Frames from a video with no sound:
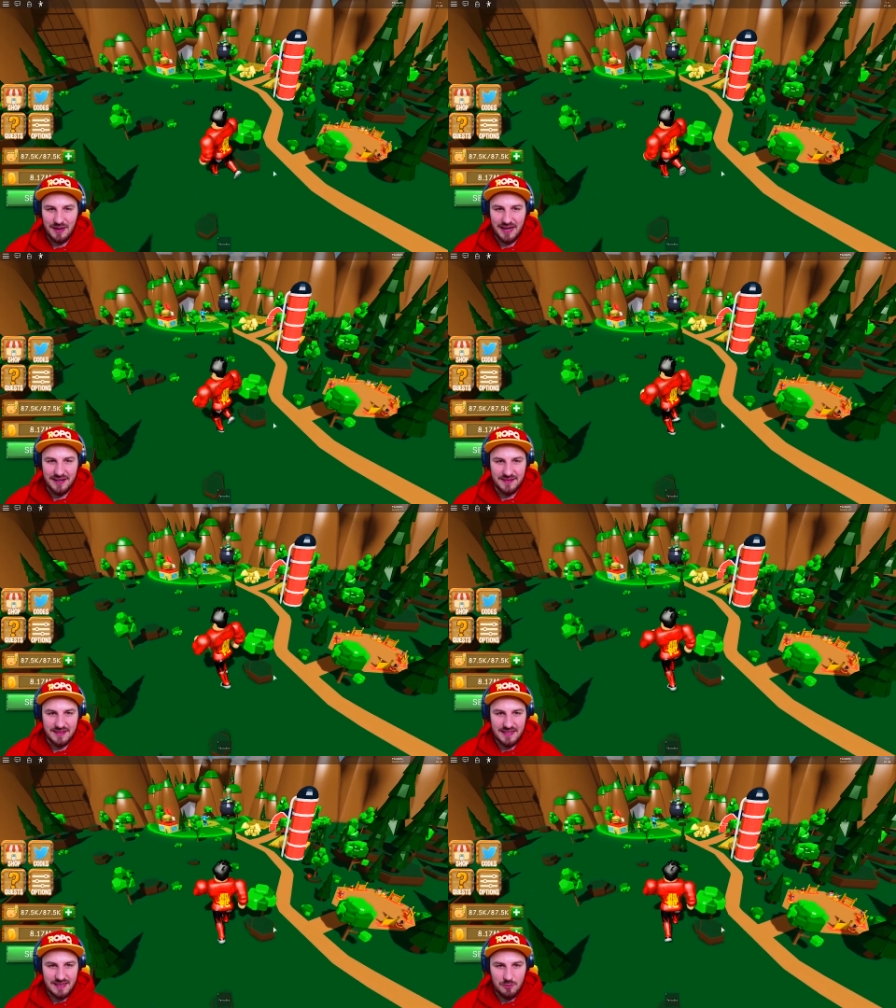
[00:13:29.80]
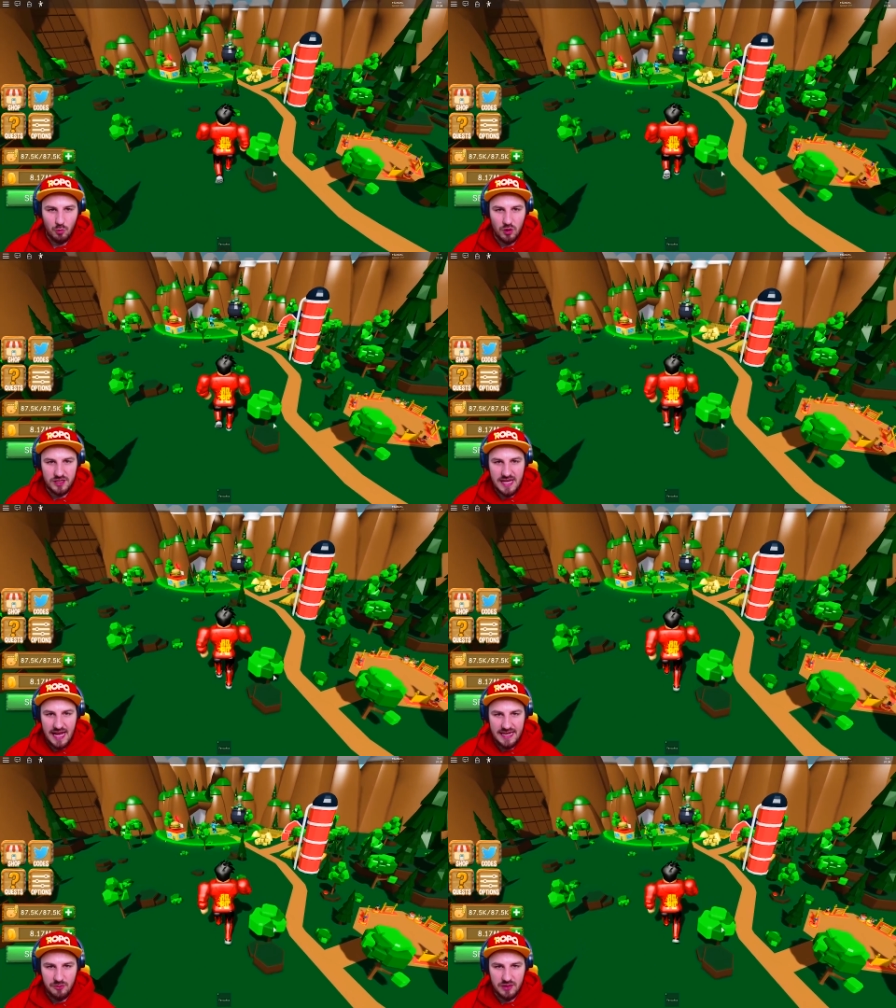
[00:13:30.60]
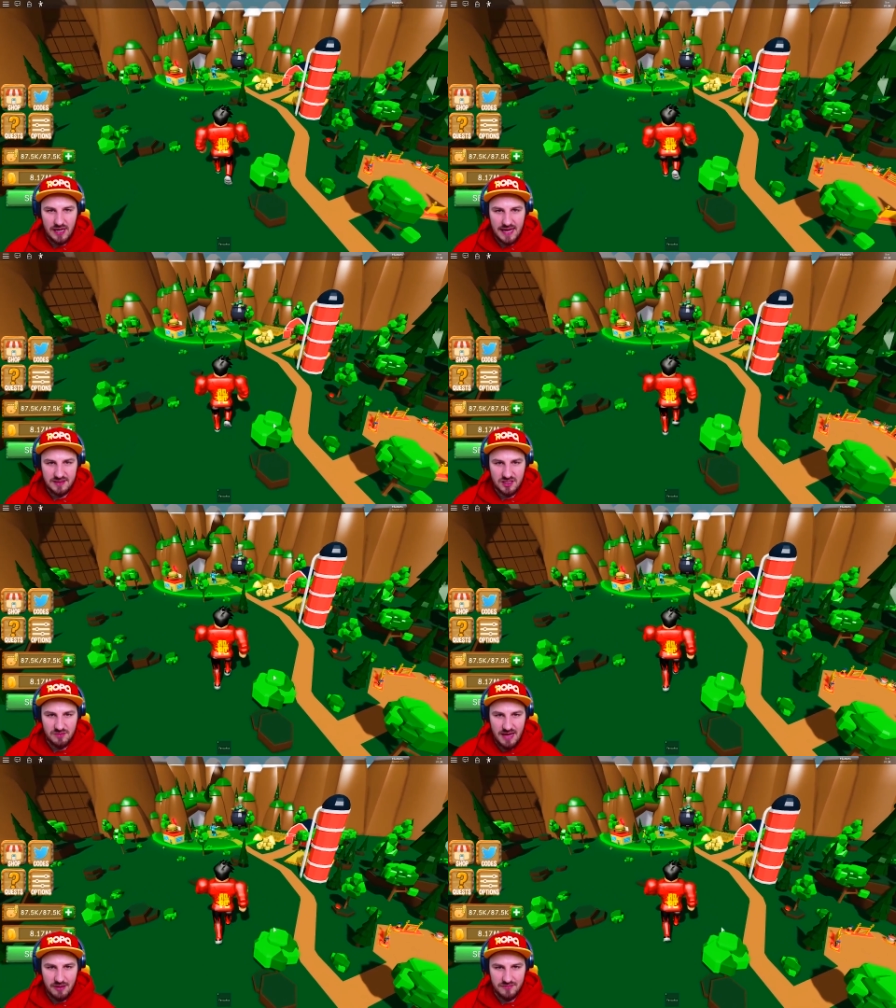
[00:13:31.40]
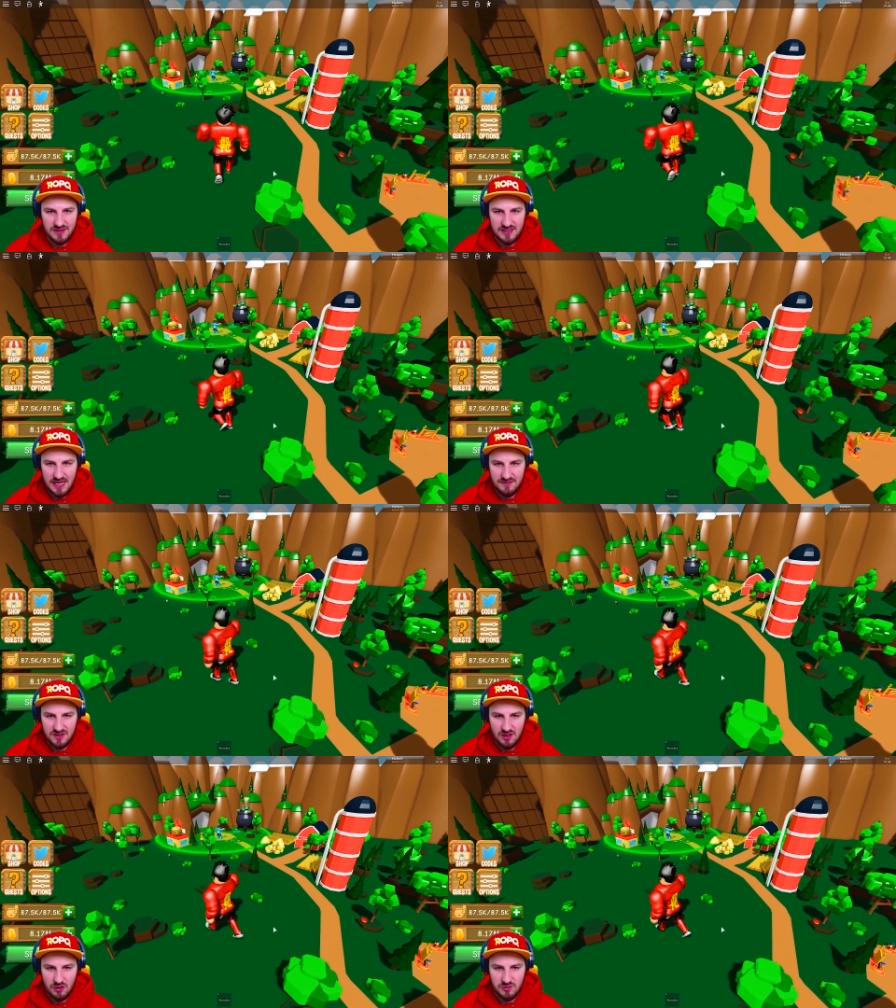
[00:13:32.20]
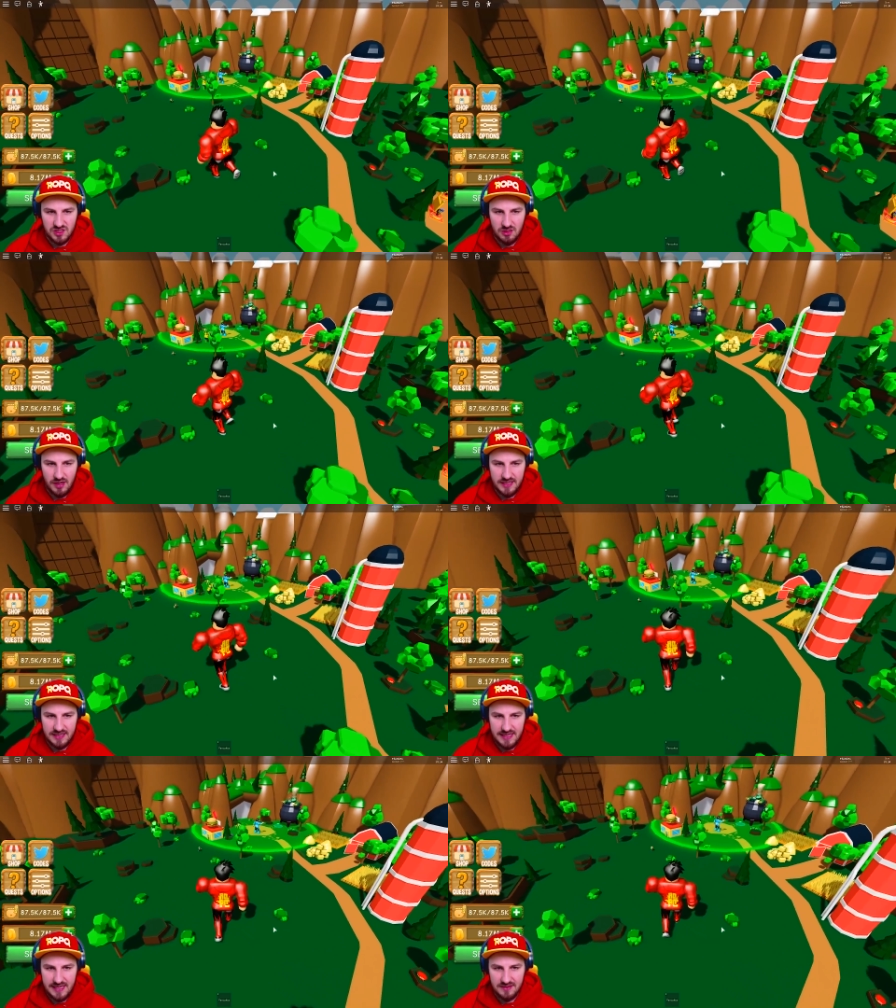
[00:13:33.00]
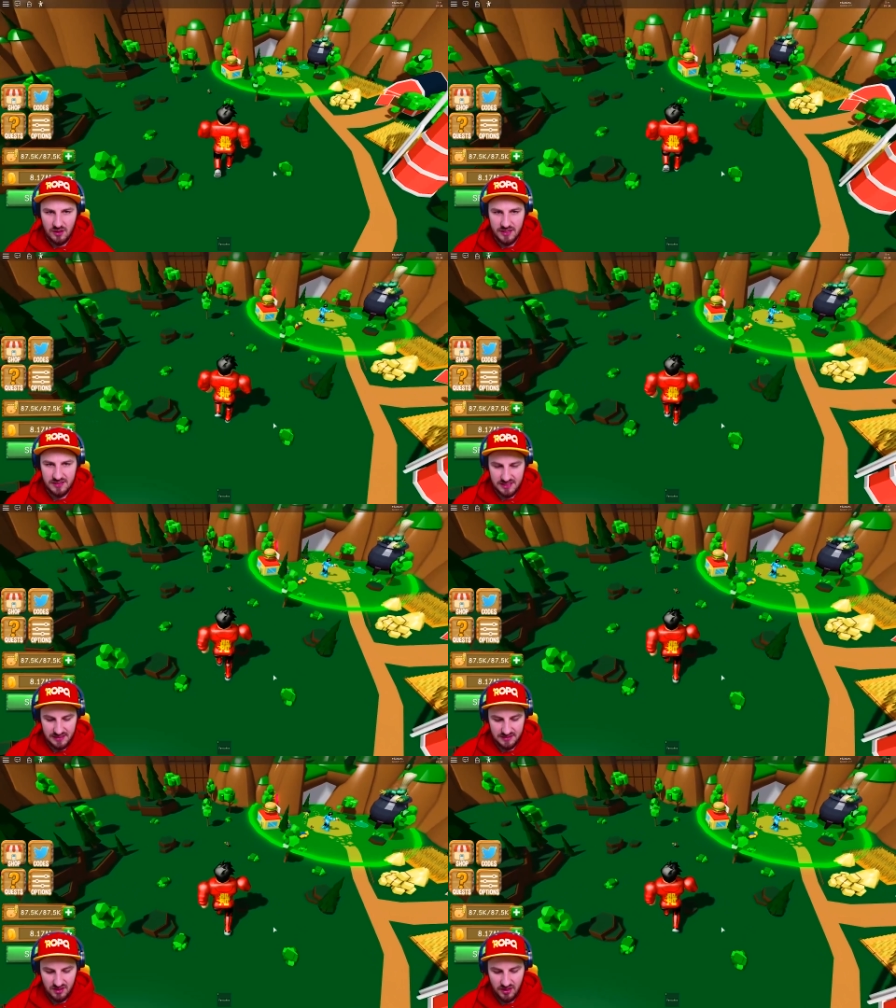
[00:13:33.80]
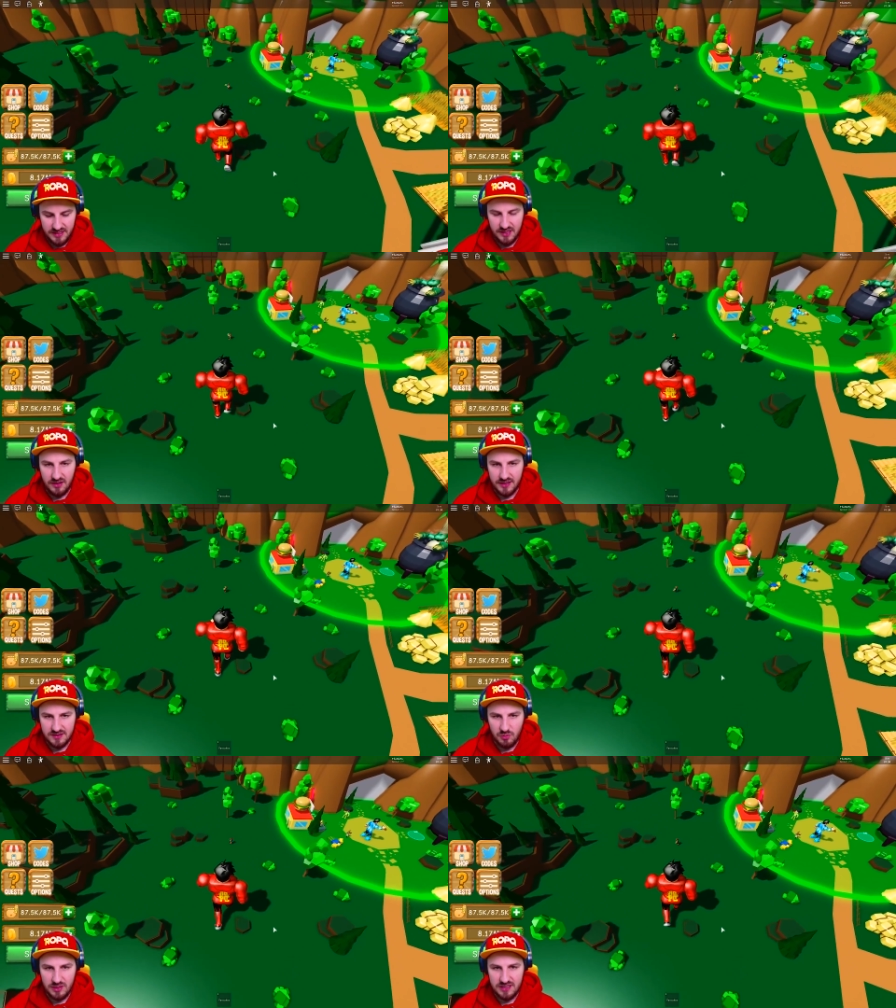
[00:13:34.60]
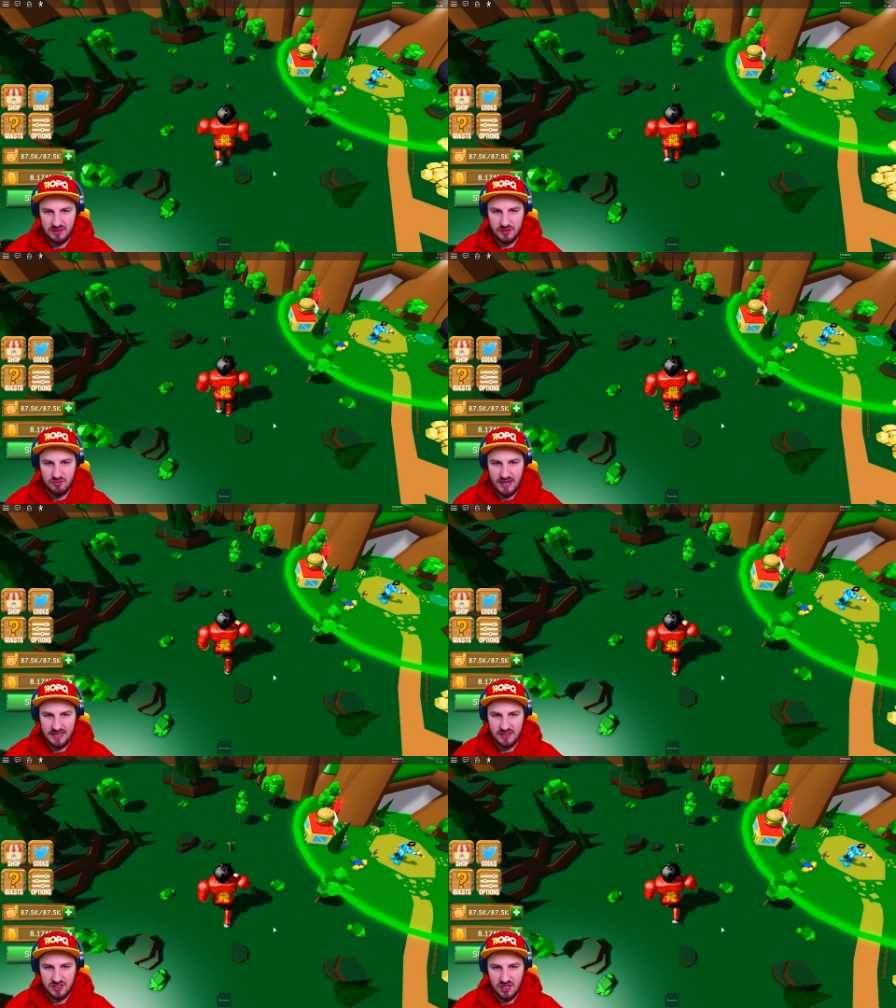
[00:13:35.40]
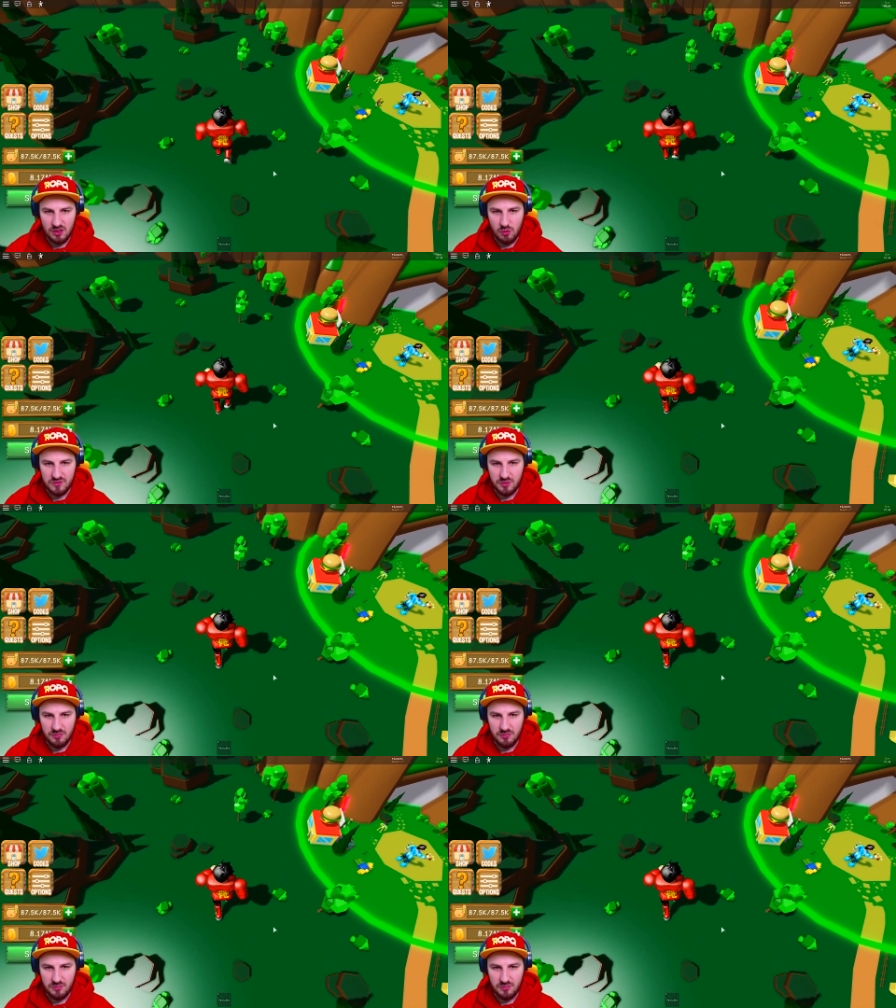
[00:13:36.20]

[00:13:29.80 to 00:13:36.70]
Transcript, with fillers: man. Would anyone like to come out of the safe zone so I can eat? Oh, here's a little tiny guy. So what do you do? You reckon I just got to go up